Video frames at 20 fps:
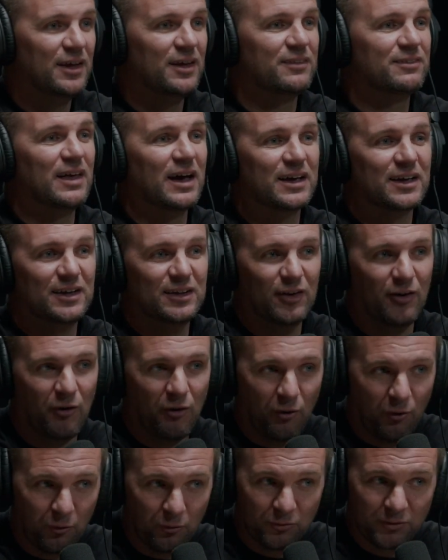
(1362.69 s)
that can
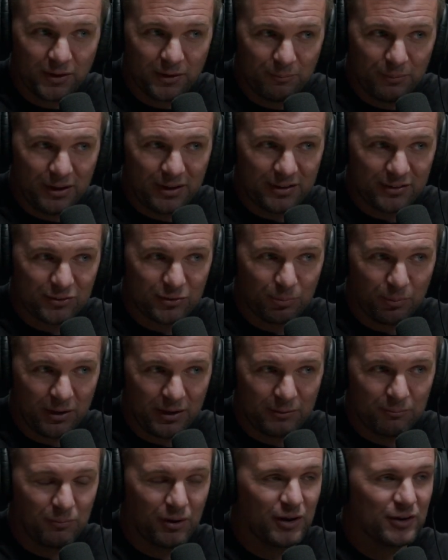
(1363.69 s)
only be
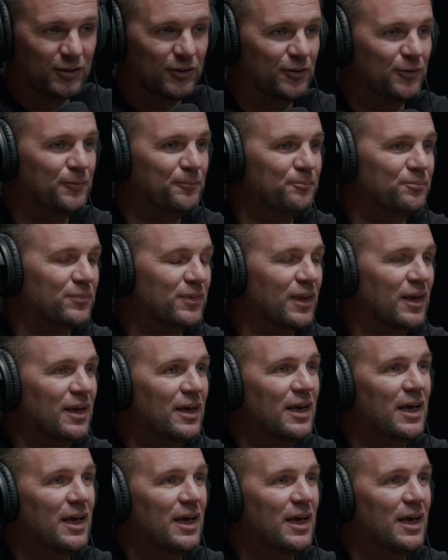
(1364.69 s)
explained by you. Right.